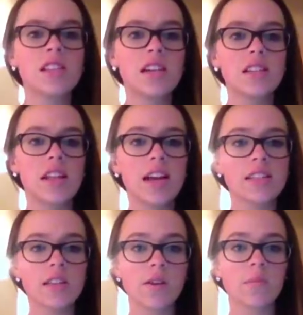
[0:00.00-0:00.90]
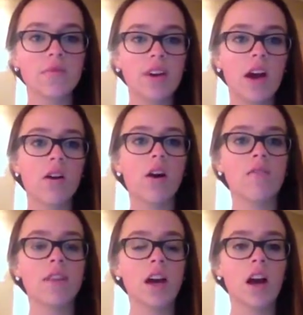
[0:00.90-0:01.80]
sales today because they were moving out all
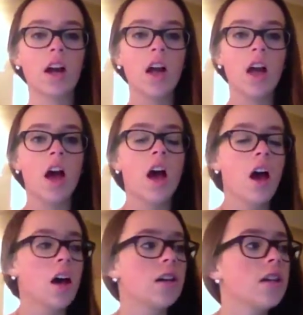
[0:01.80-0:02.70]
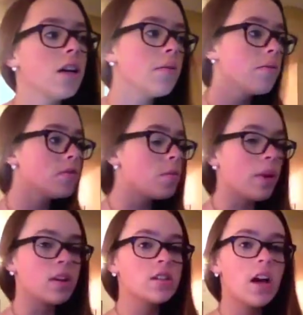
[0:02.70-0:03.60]
of their
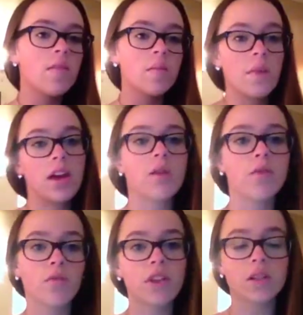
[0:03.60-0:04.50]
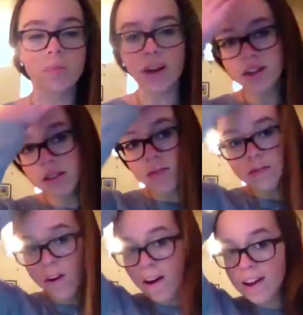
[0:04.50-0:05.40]
winter stuff and making room for the spring stuff.
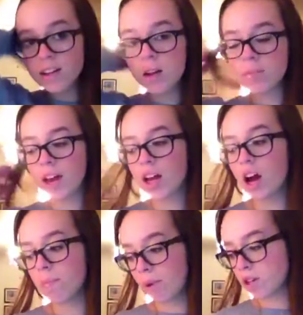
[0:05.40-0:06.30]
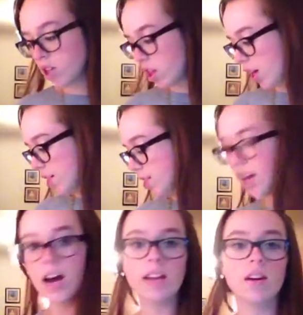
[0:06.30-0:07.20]
So I ended up getting a bunch of things that
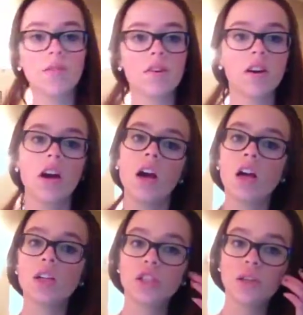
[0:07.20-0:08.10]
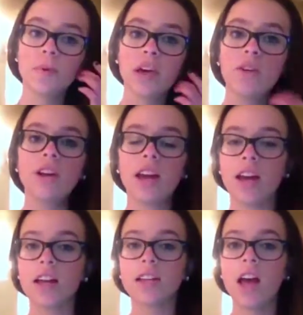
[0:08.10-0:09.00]
I thought were super cute
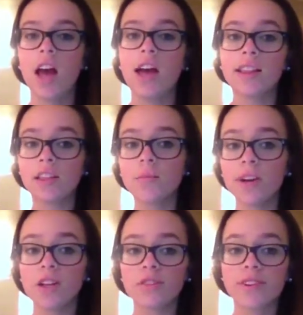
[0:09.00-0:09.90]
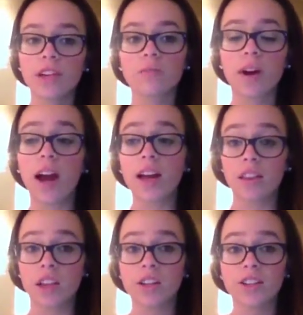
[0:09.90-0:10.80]
and this is one of those videos where I
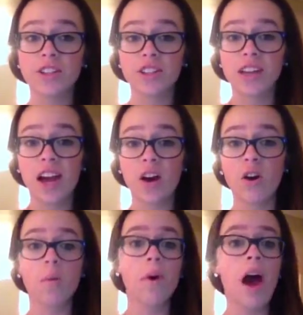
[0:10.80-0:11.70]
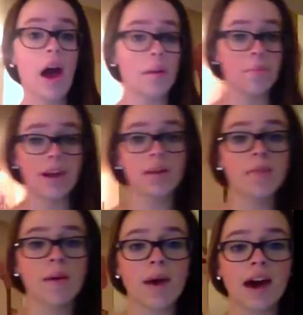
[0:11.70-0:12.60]
literally just got home. I made
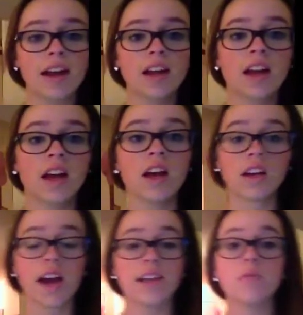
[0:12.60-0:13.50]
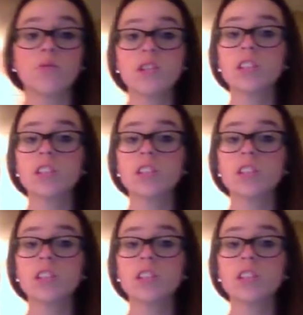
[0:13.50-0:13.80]
my bed. Guys,